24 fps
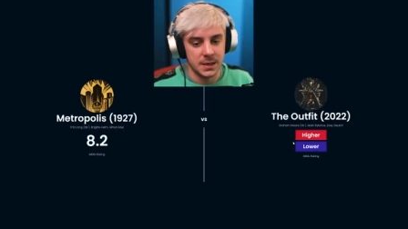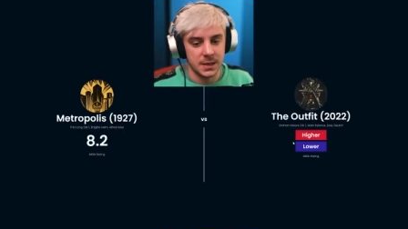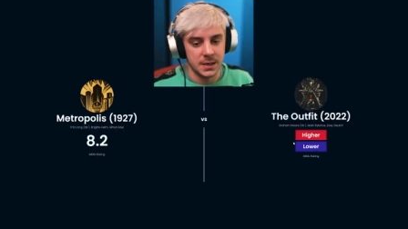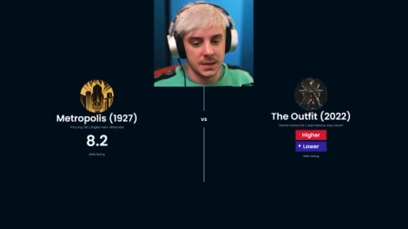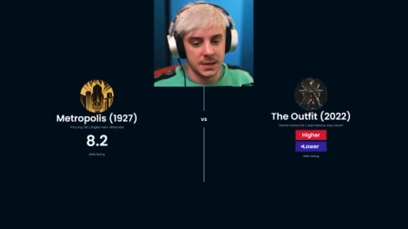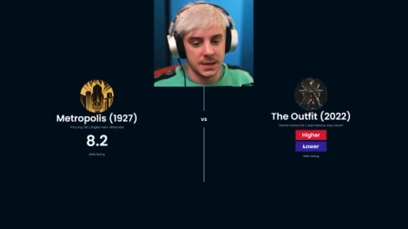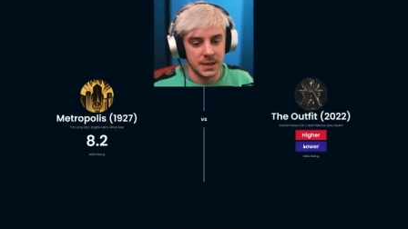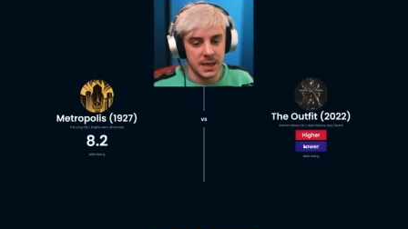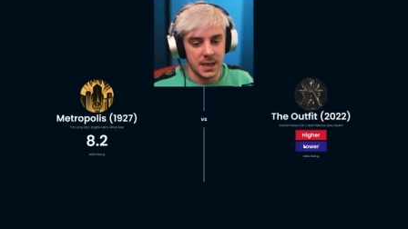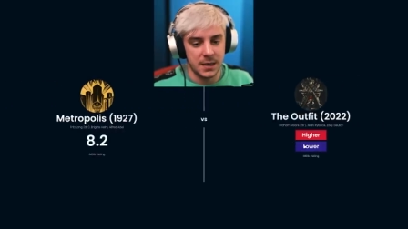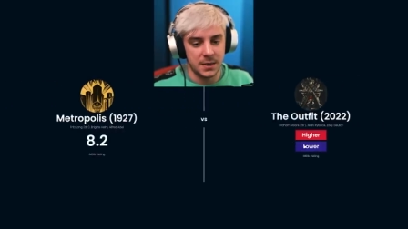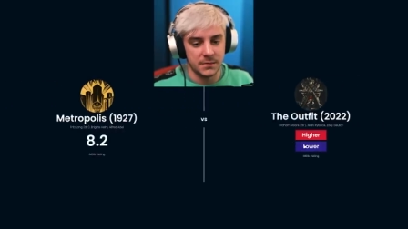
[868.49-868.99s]

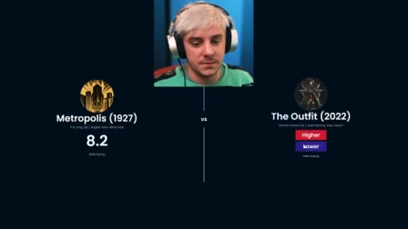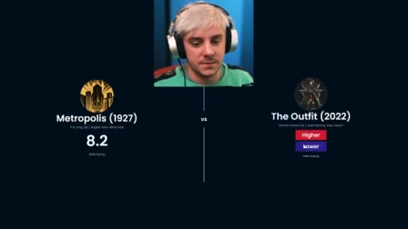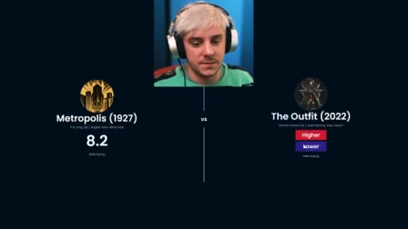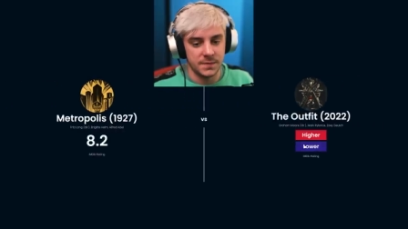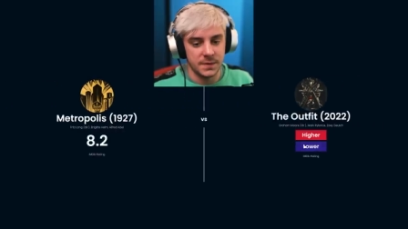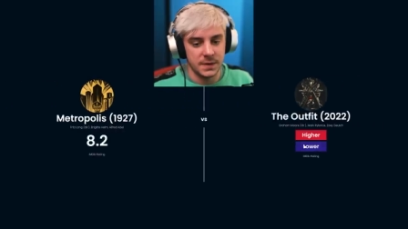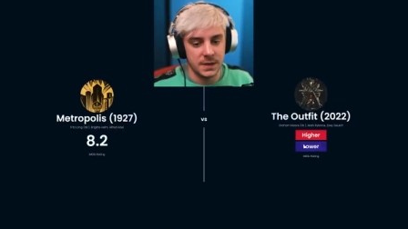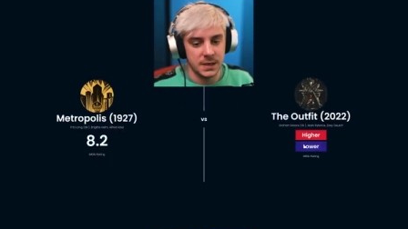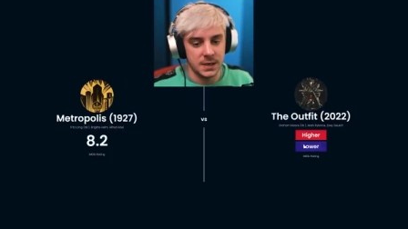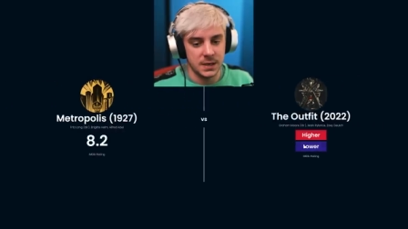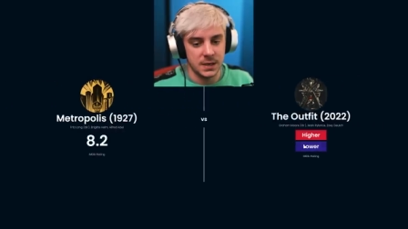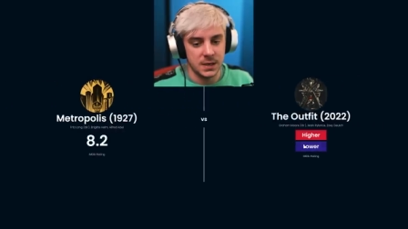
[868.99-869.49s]
The
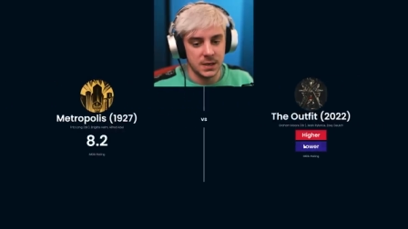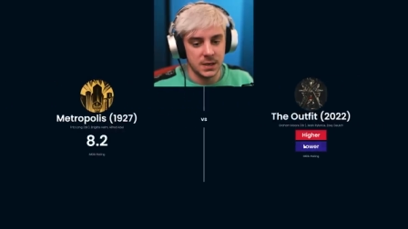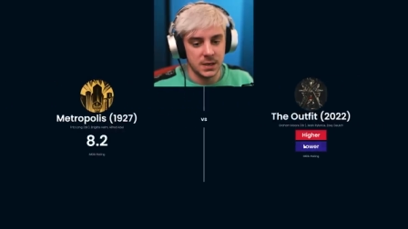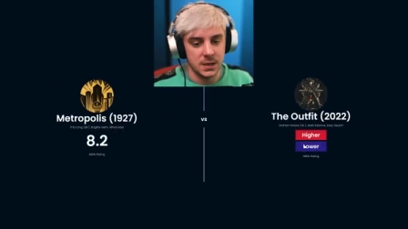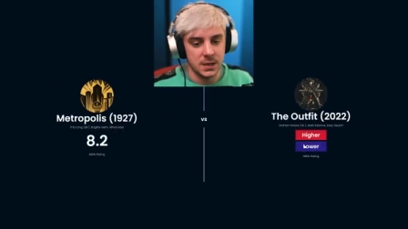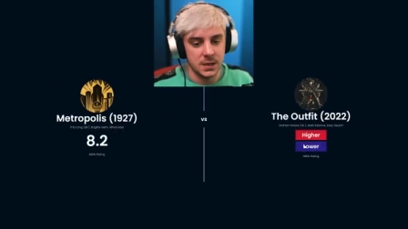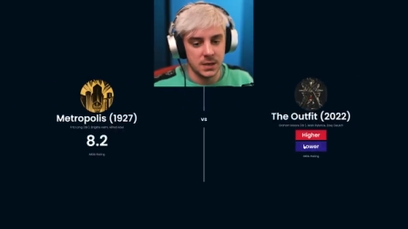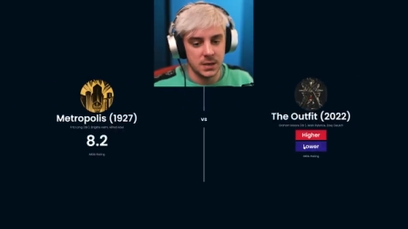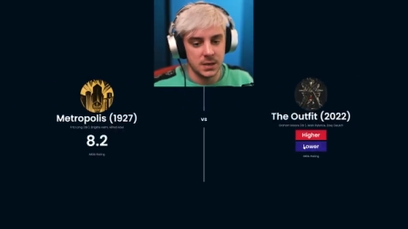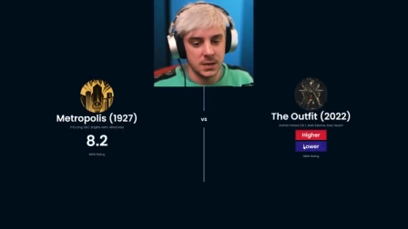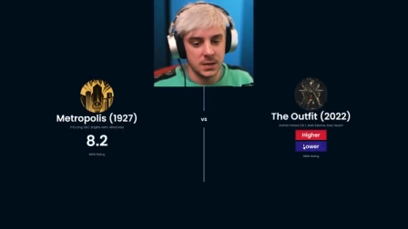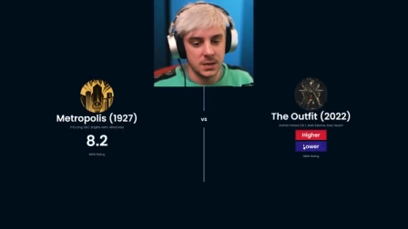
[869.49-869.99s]
outfit.
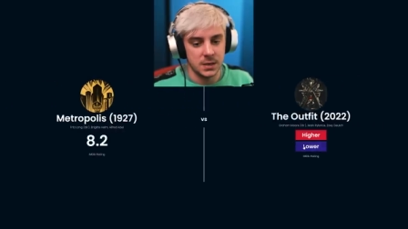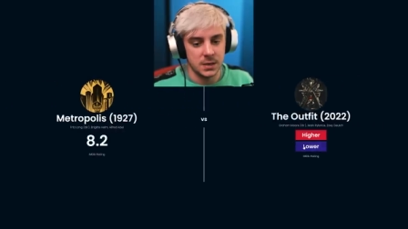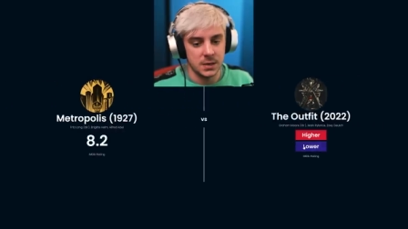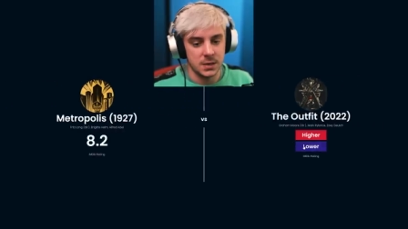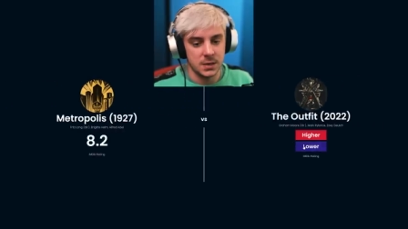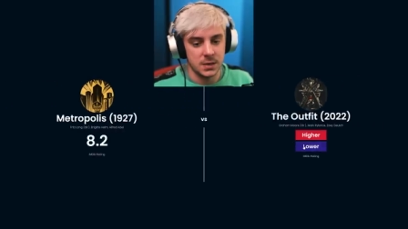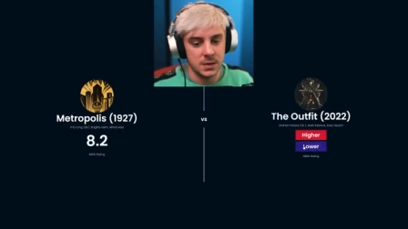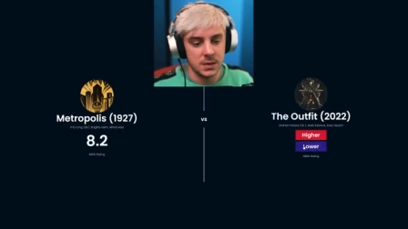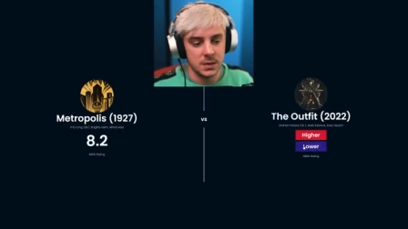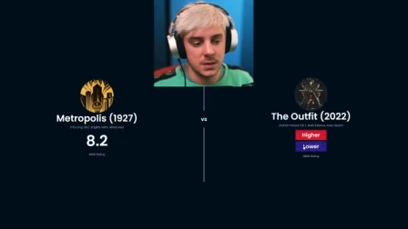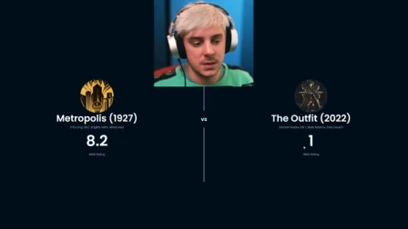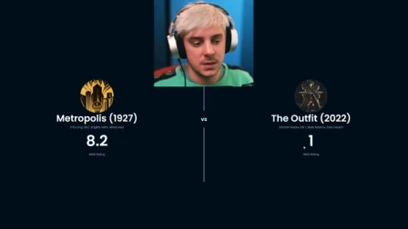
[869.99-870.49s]

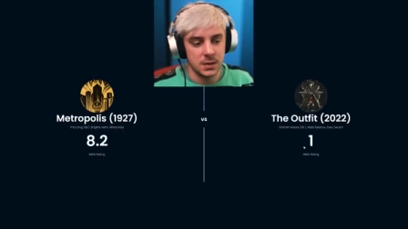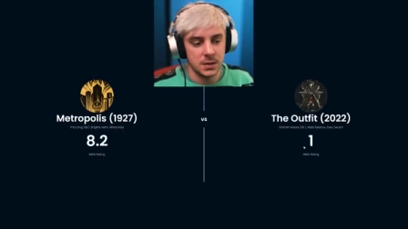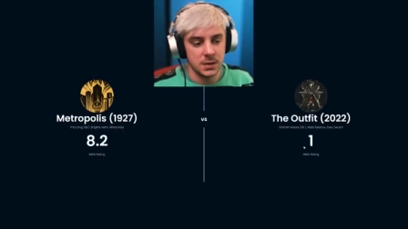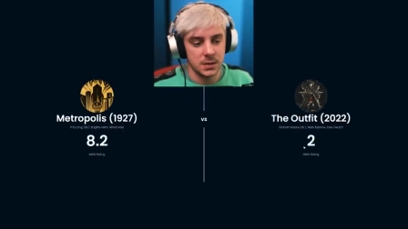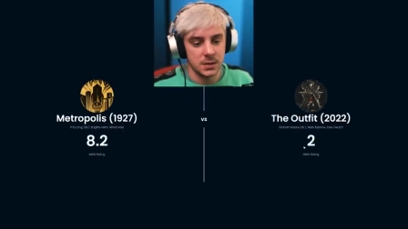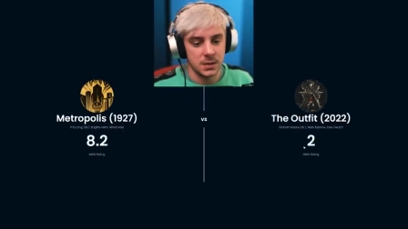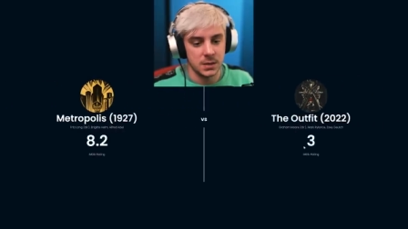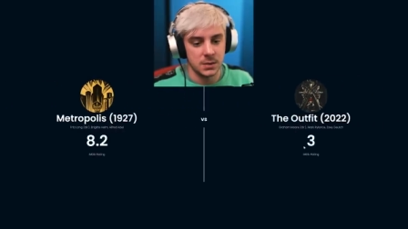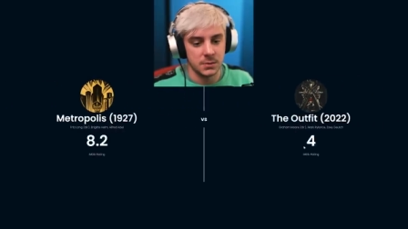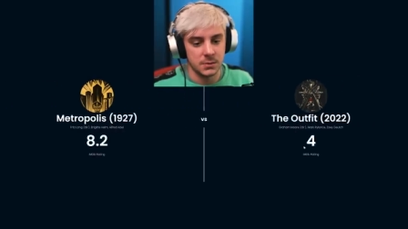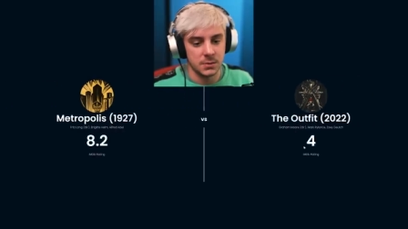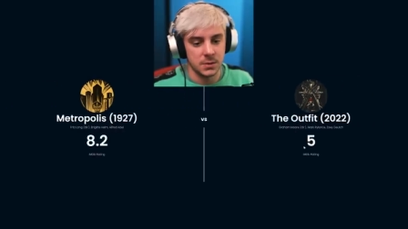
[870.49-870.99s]

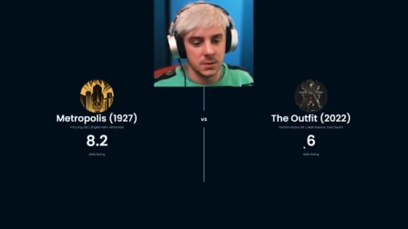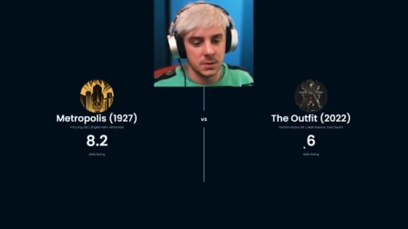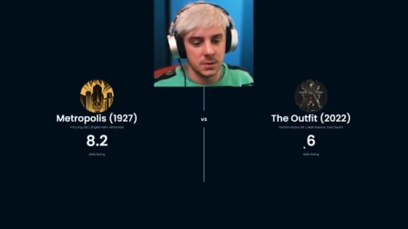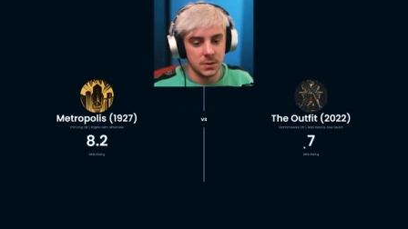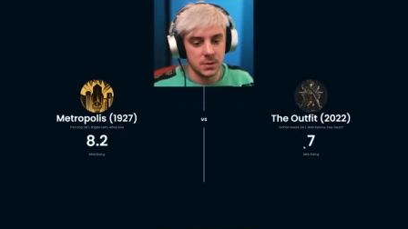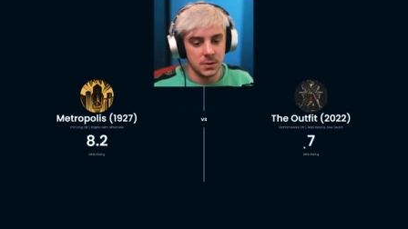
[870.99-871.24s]
Lower.